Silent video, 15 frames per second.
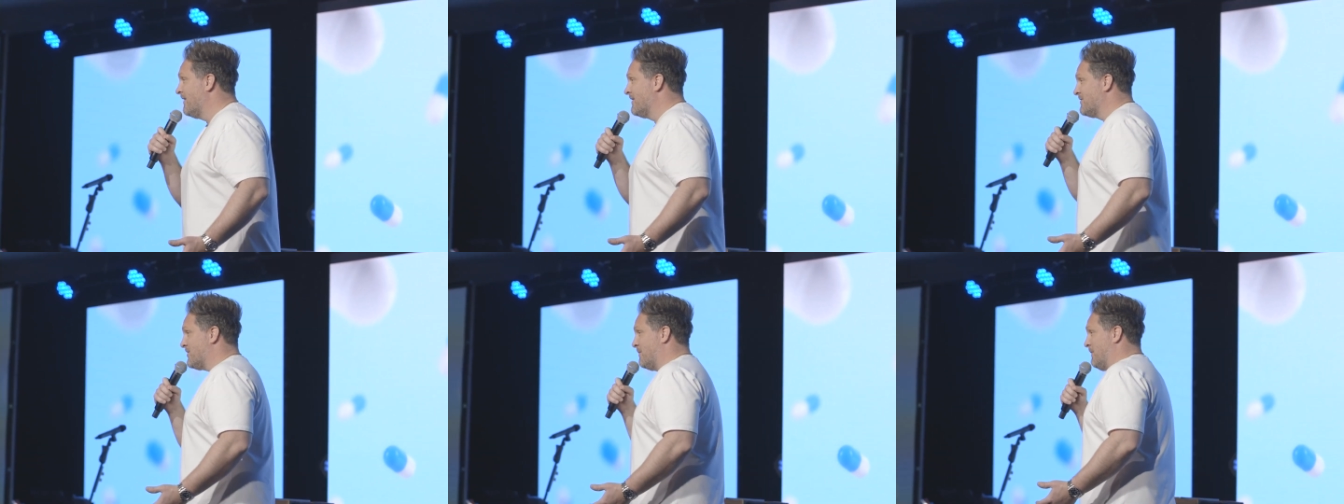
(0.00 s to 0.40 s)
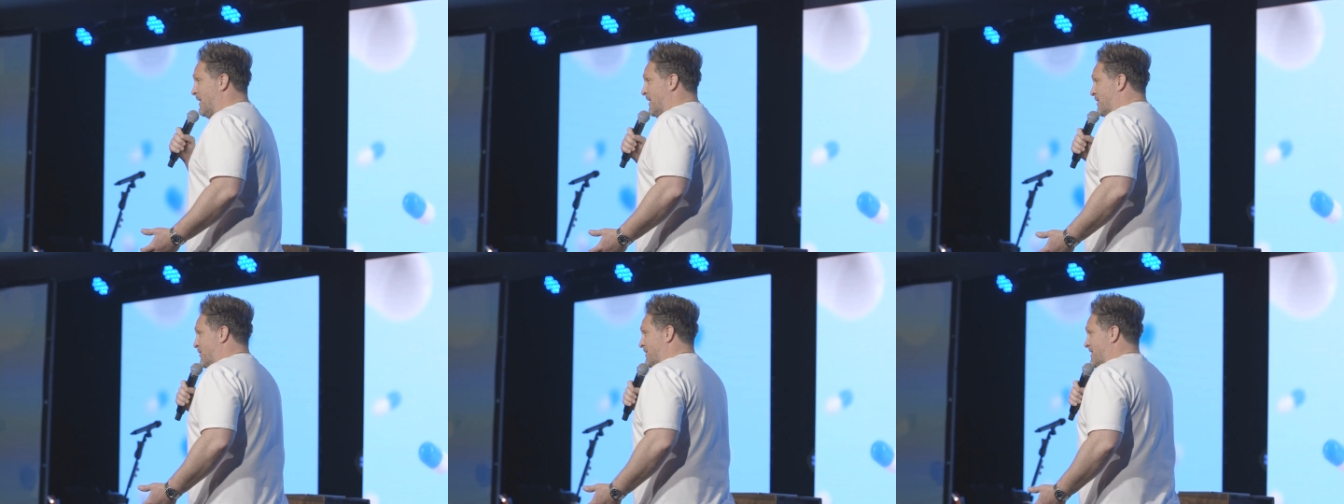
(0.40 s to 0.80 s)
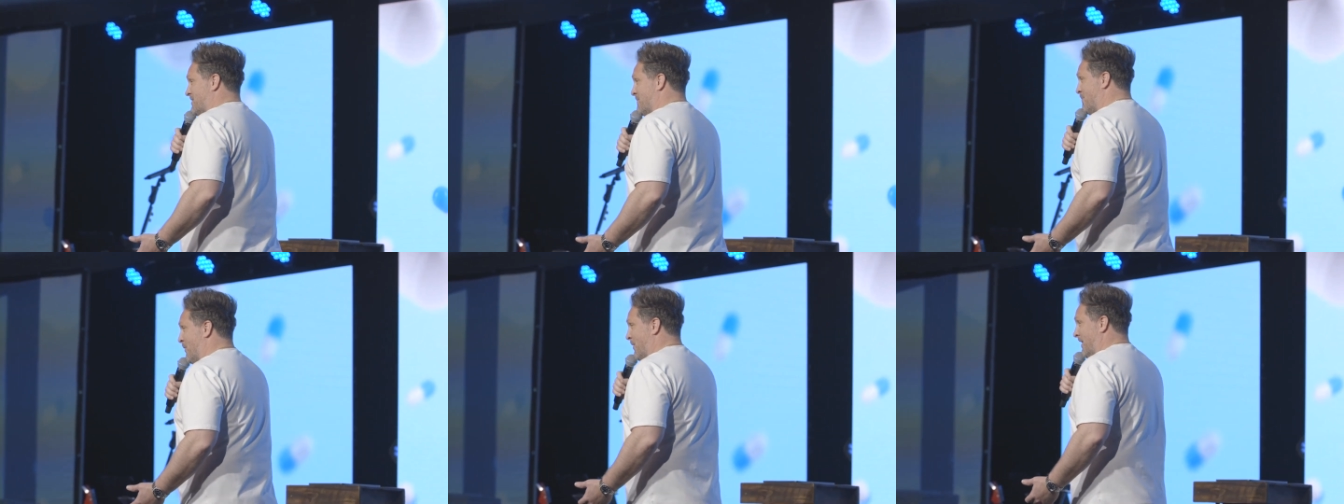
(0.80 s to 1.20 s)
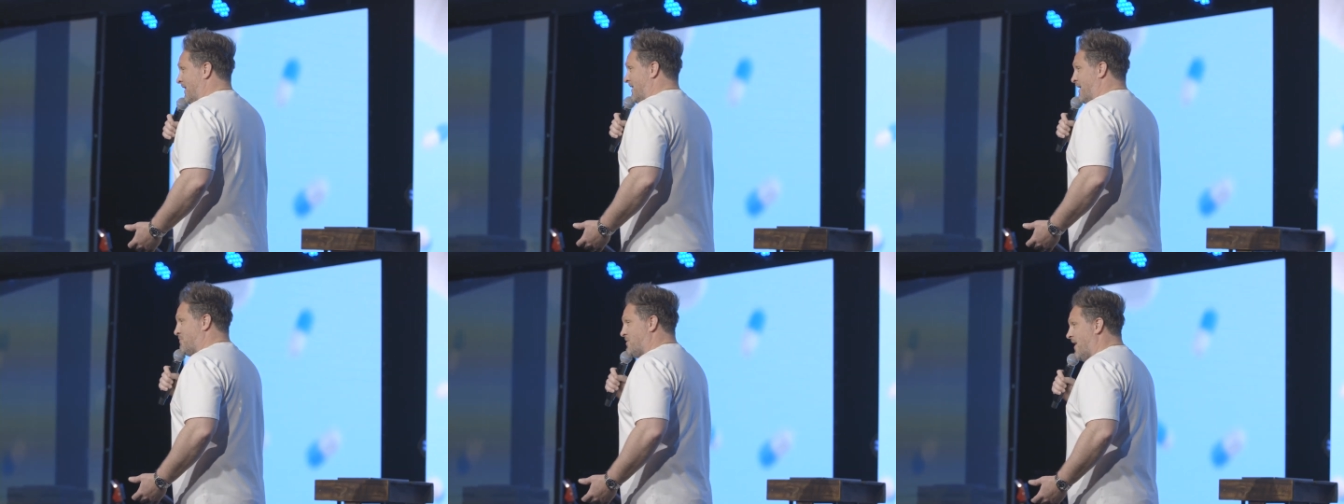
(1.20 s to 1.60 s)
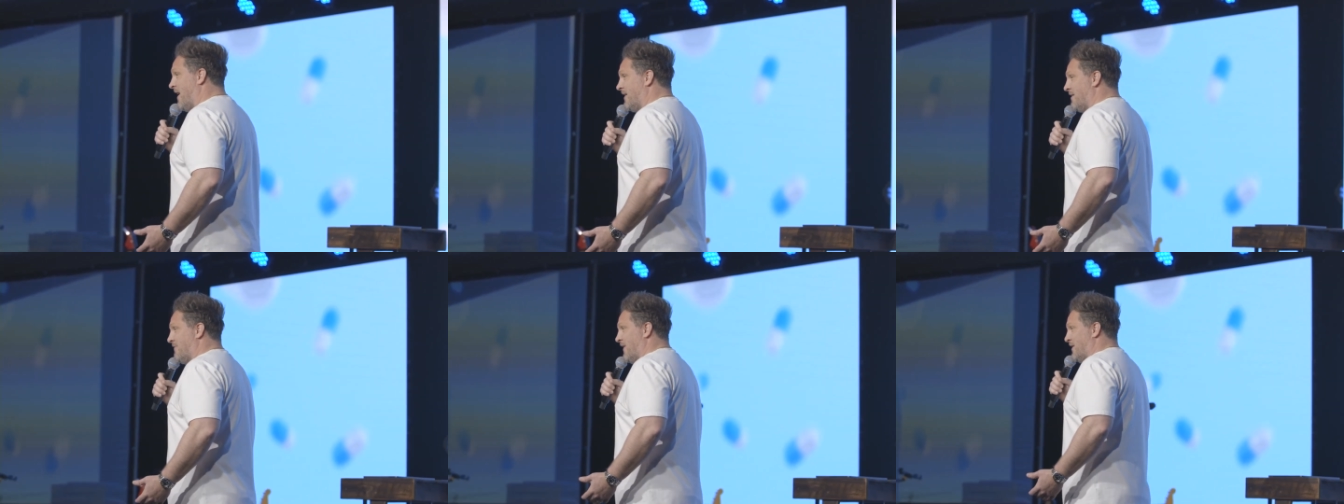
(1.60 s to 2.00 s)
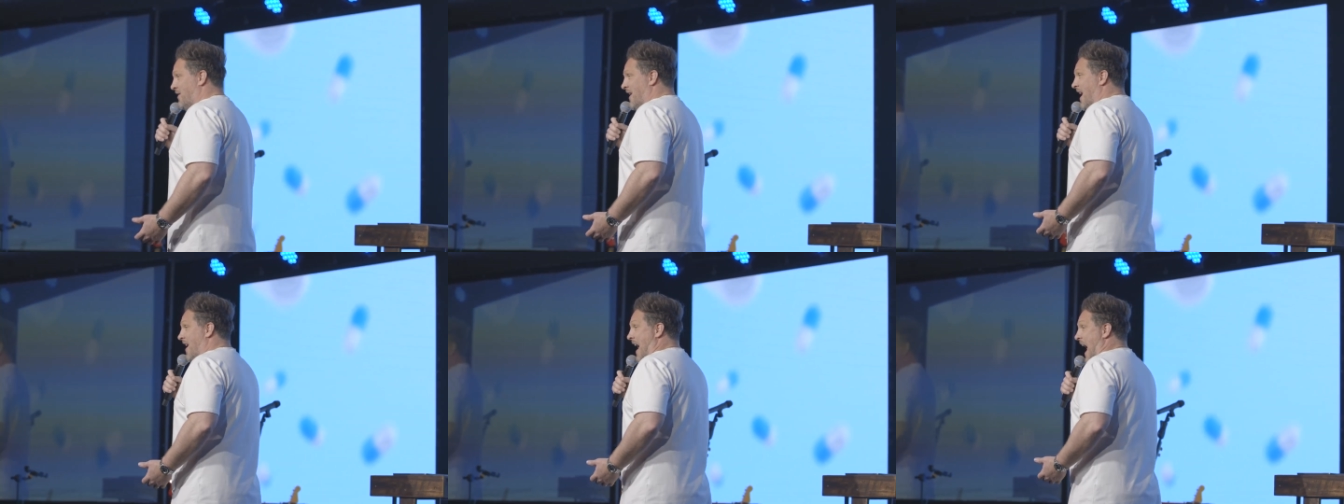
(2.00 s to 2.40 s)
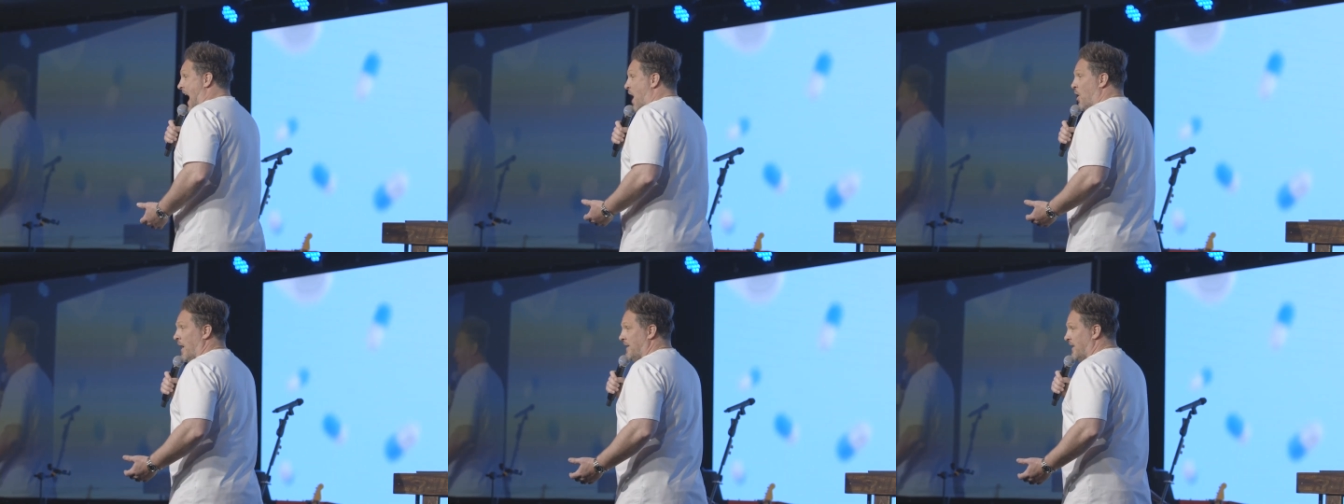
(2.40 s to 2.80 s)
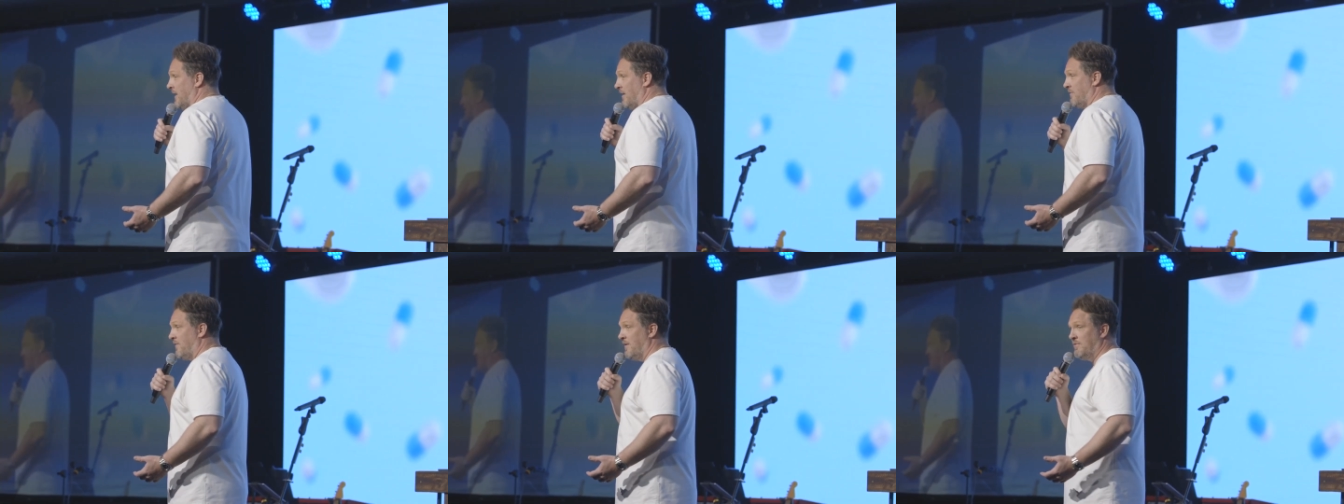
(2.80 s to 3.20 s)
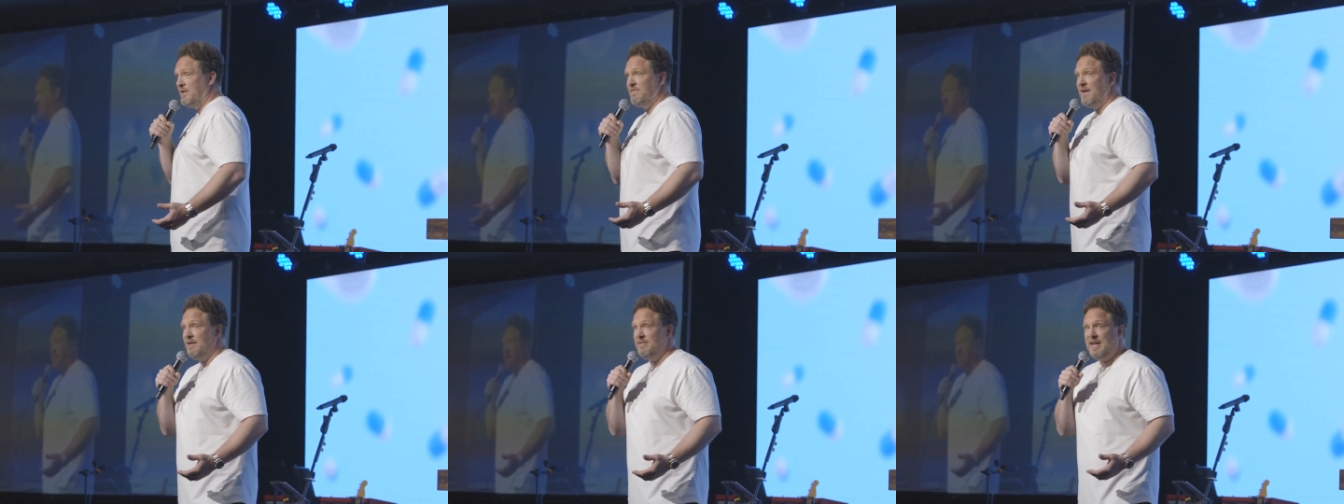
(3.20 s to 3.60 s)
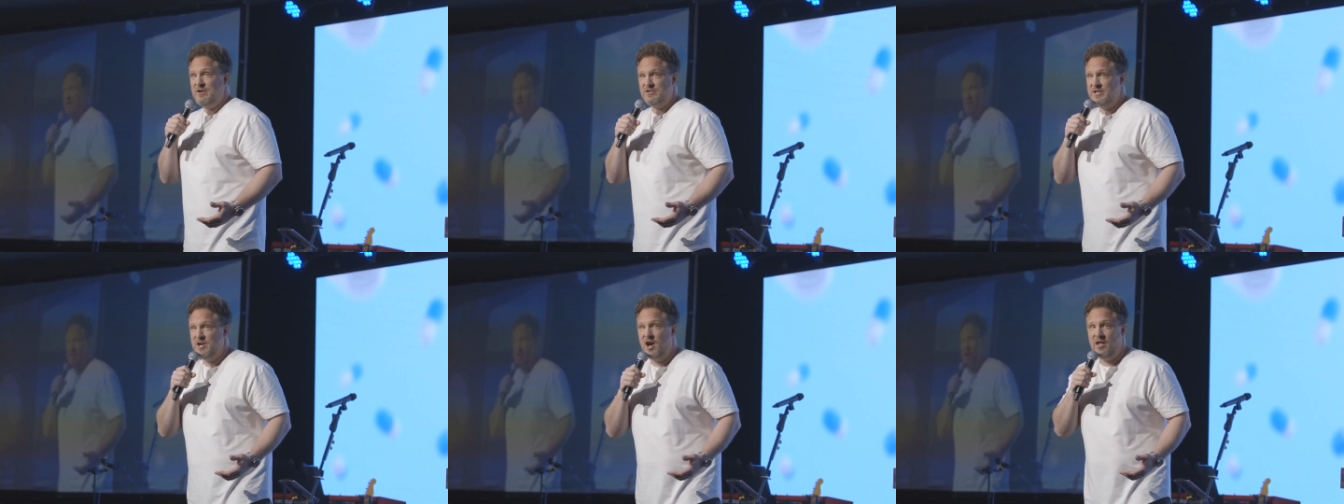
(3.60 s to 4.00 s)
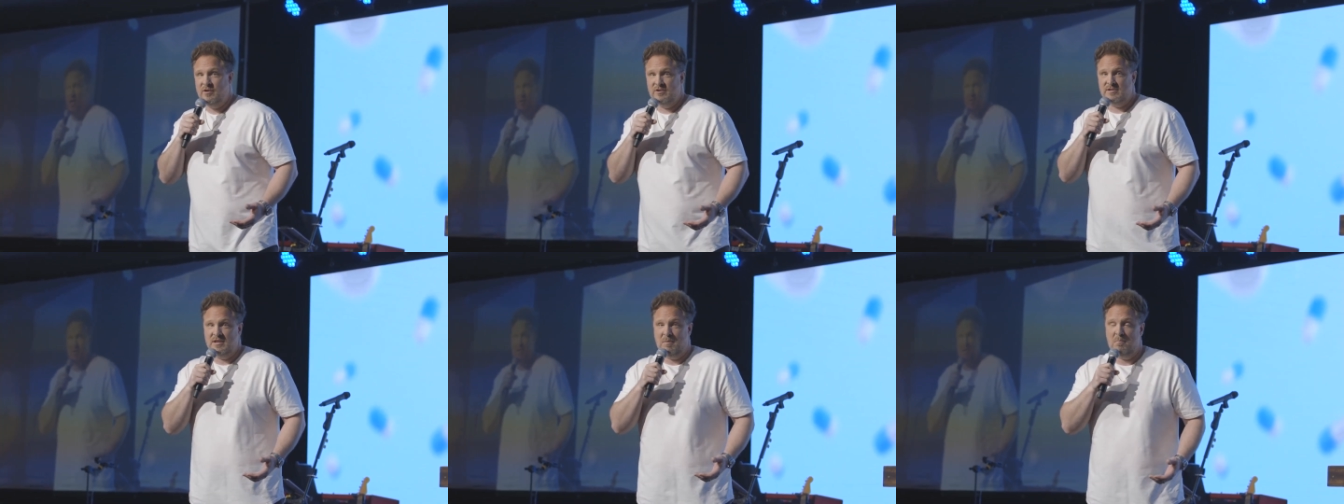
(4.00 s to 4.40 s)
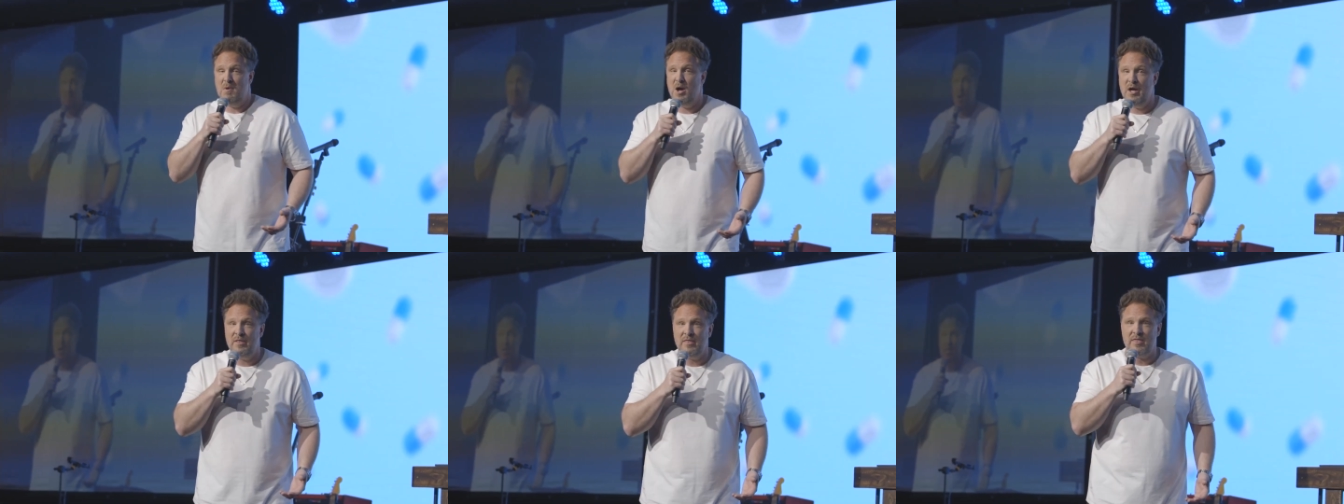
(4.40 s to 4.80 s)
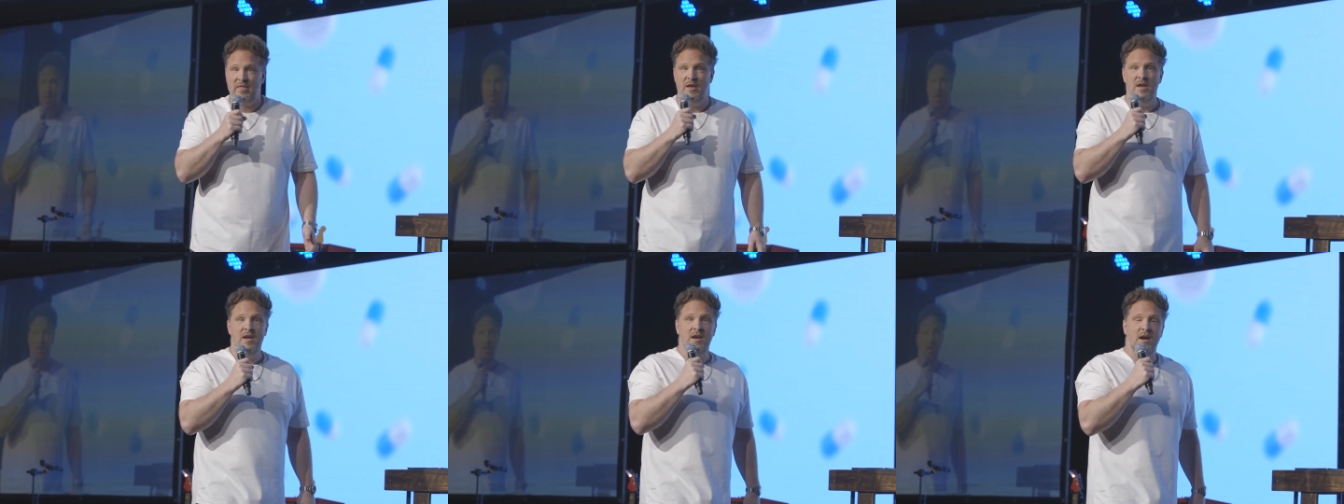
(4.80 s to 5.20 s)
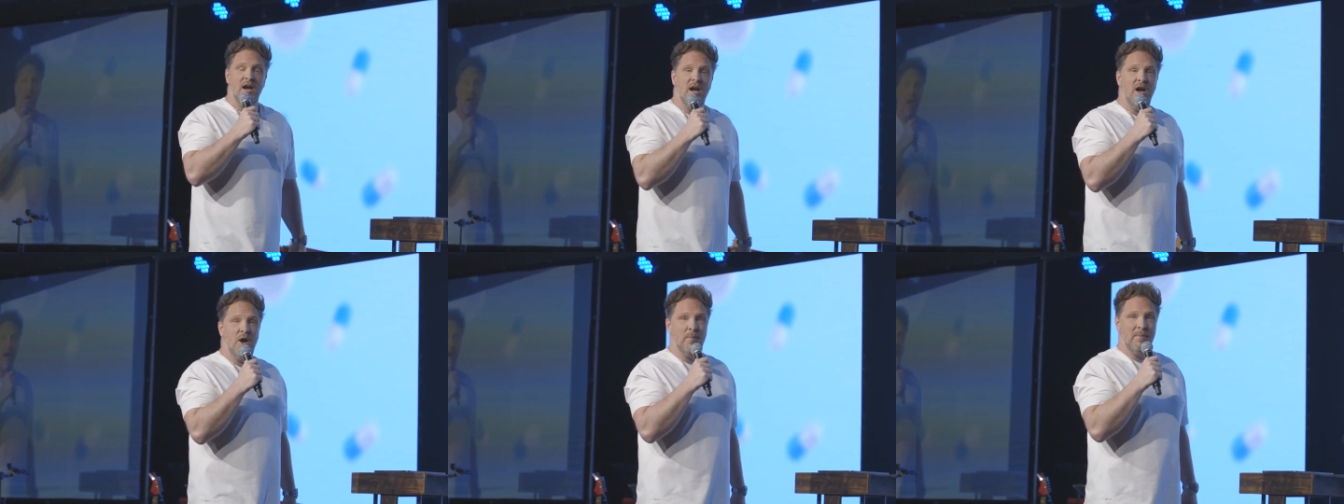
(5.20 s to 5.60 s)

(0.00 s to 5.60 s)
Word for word: So I'm a little disappointed and I'm trying to figure out how I can get $55,000 in a month. Um,